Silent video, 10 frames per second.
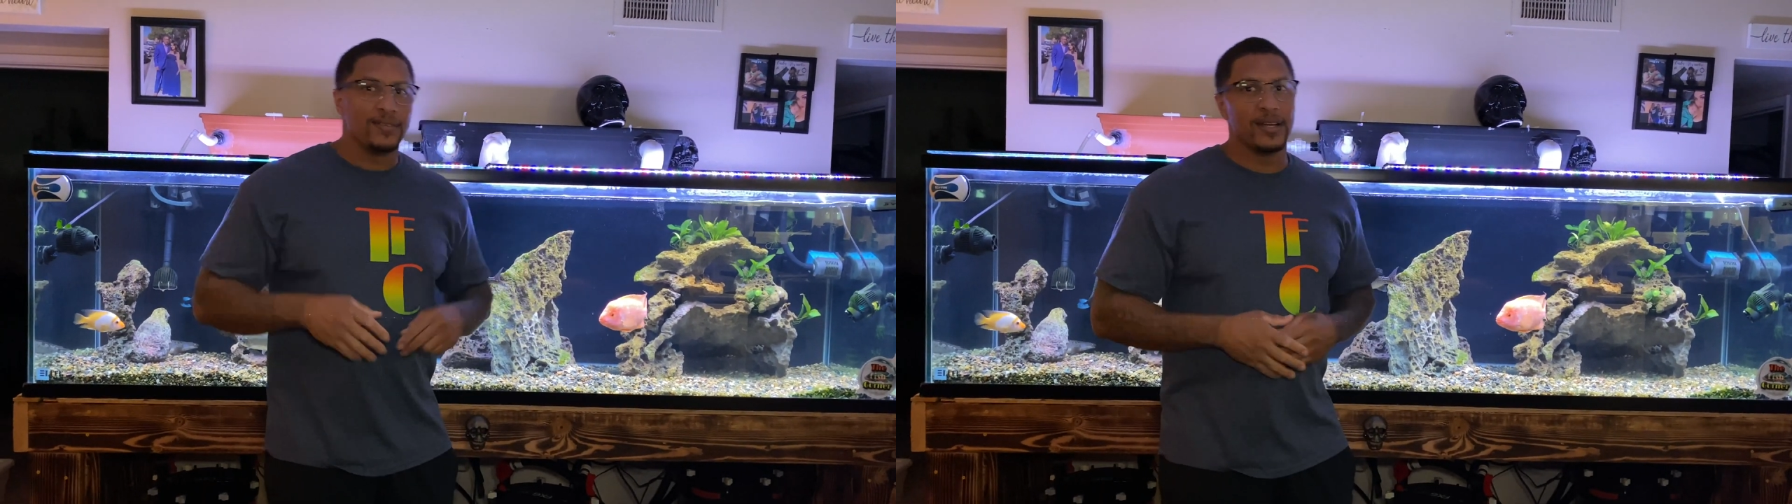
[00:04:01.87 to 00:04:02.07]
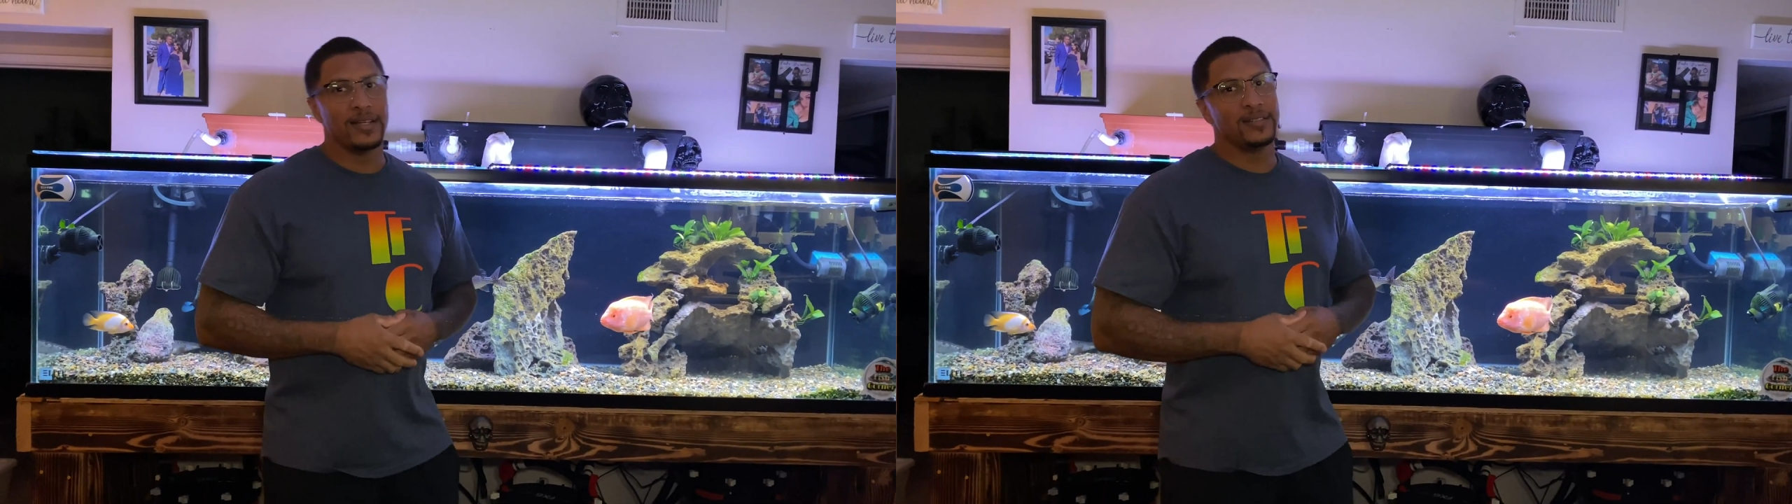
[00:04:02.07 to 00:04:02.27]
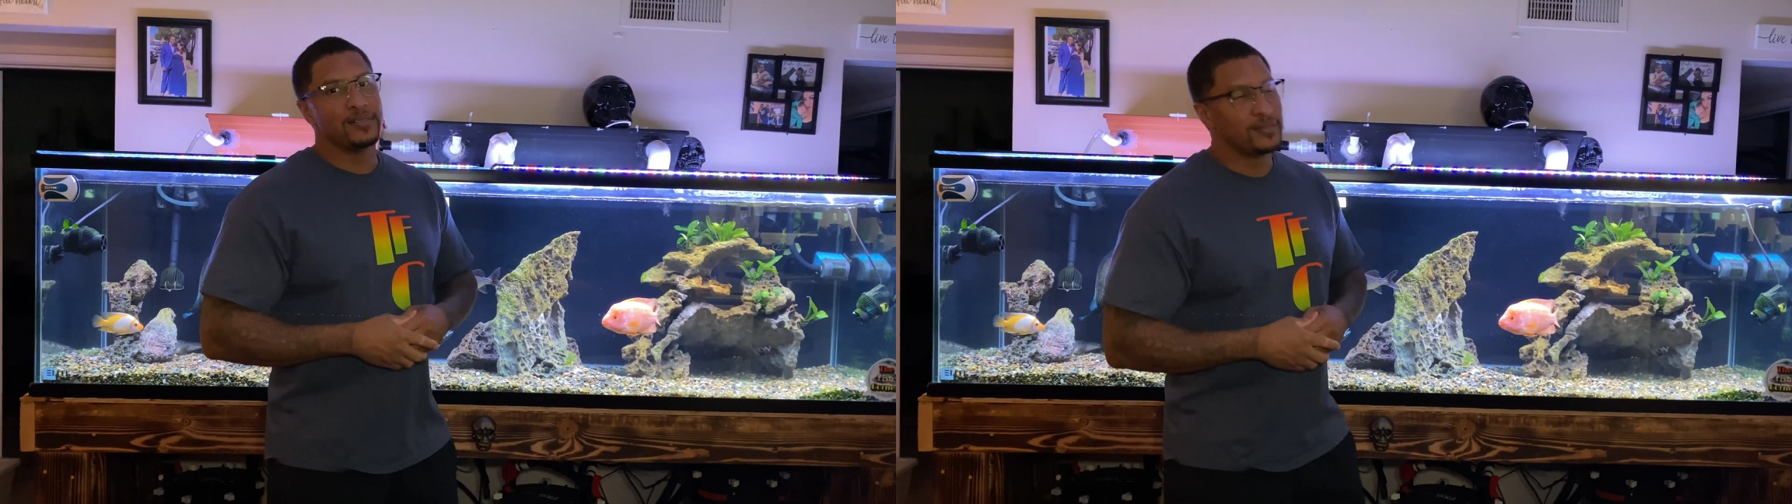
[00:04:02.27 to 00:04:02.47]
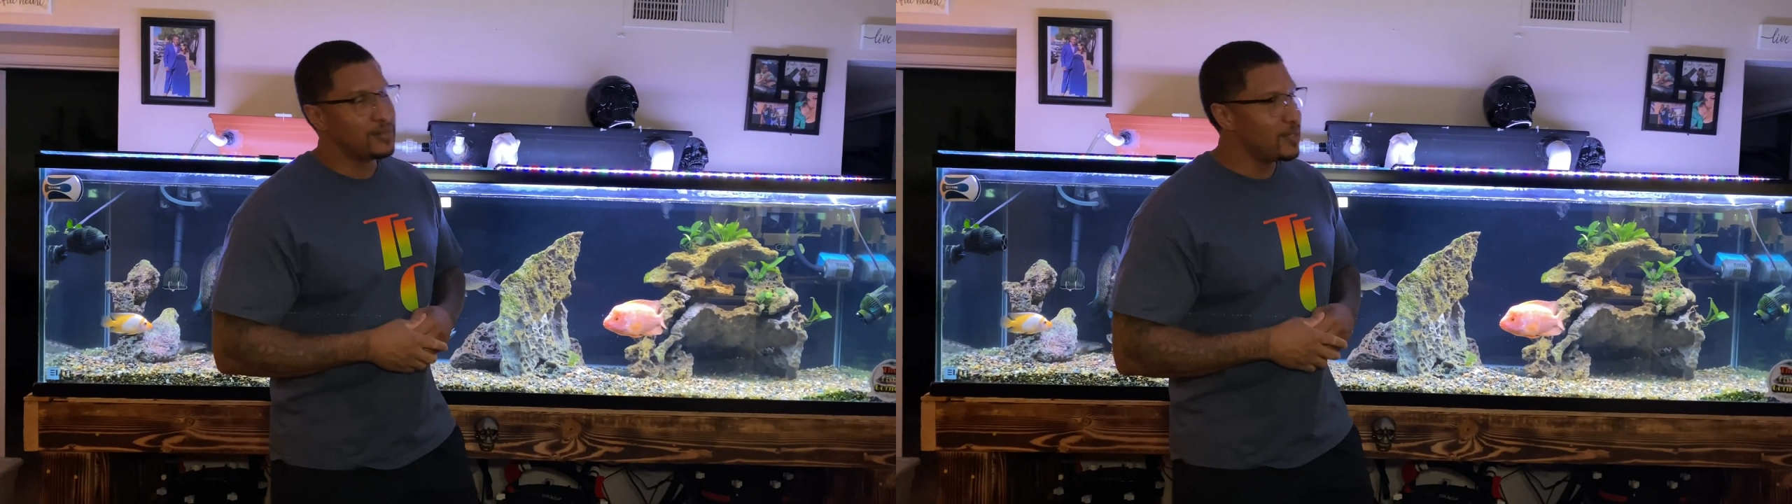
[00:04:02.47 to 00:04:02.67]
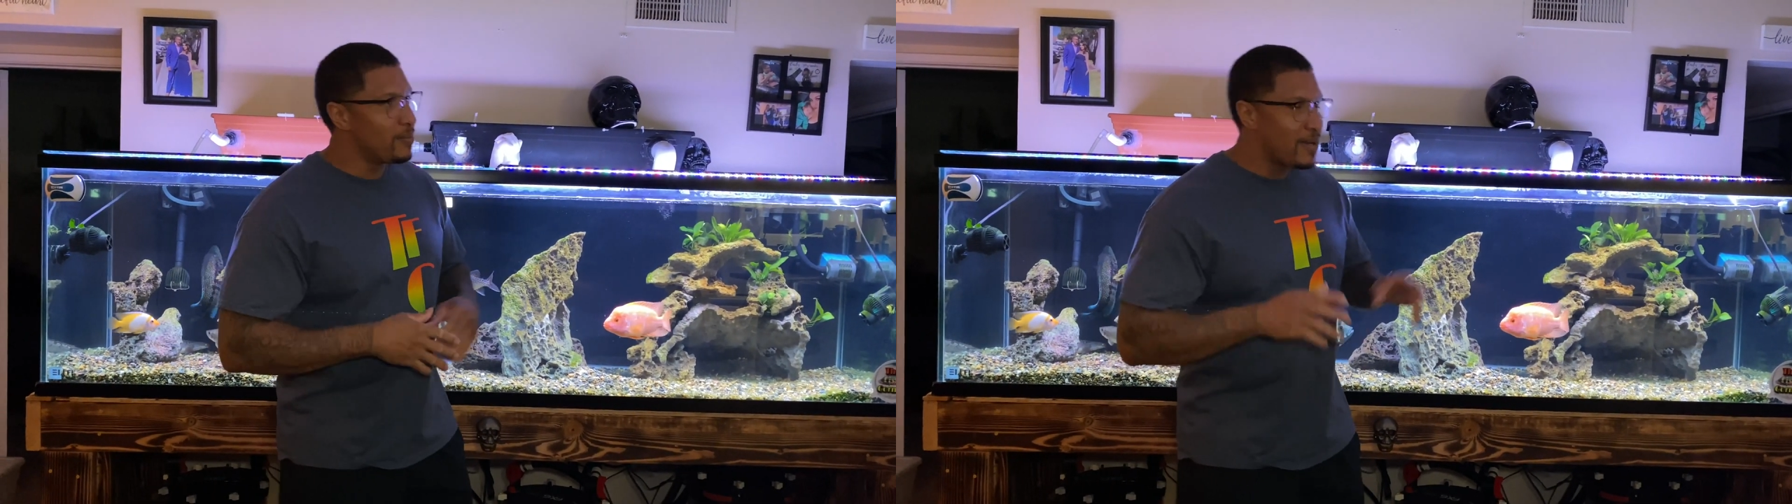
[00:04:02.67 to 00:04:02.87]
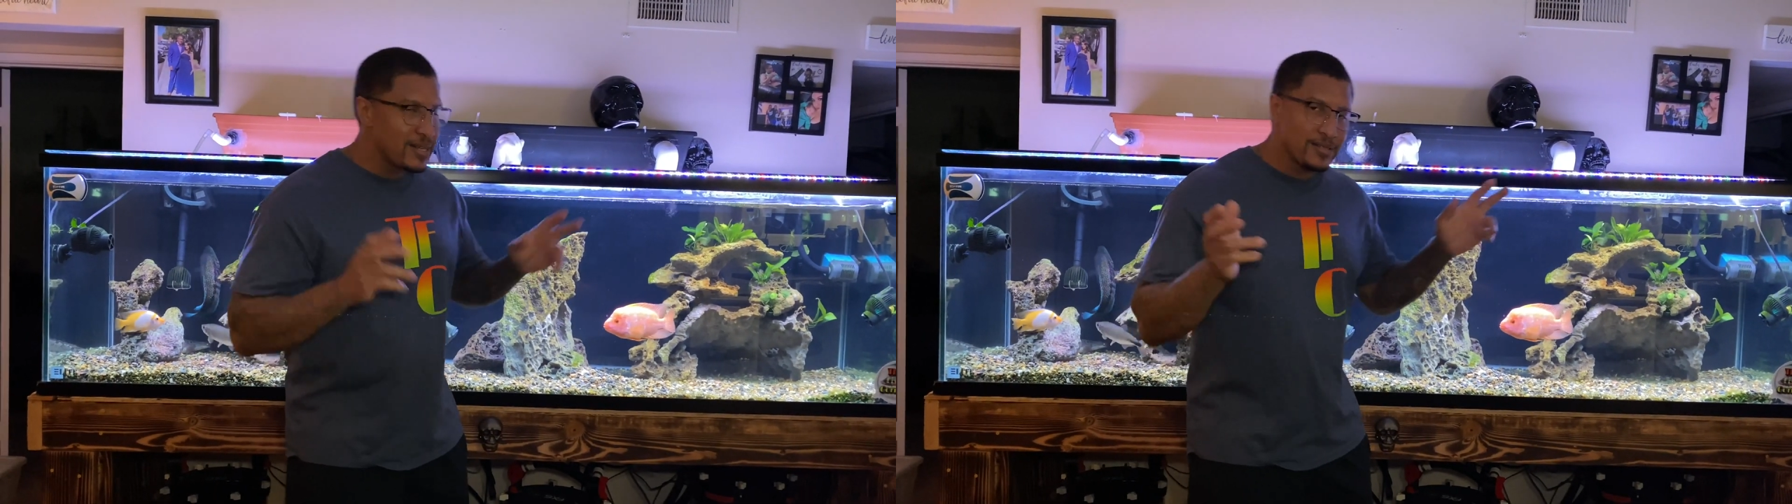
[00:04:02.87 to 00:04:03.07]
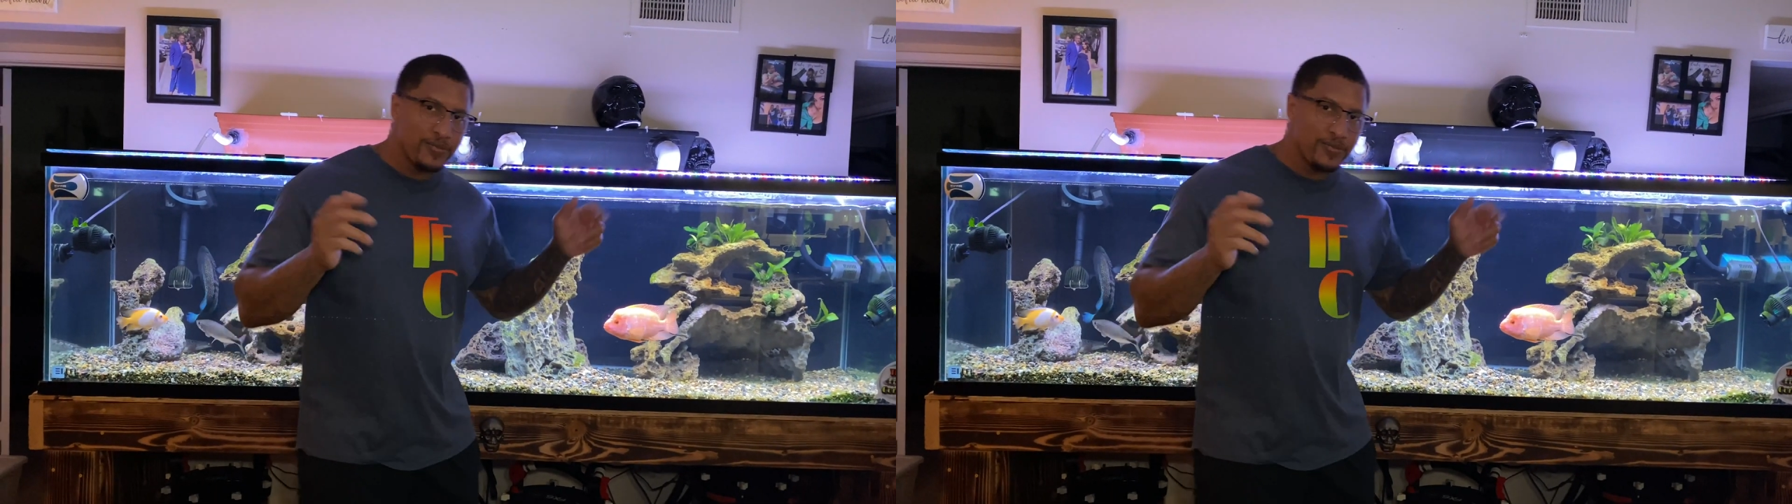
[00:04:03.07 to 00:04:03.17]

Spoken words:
right? You know, monster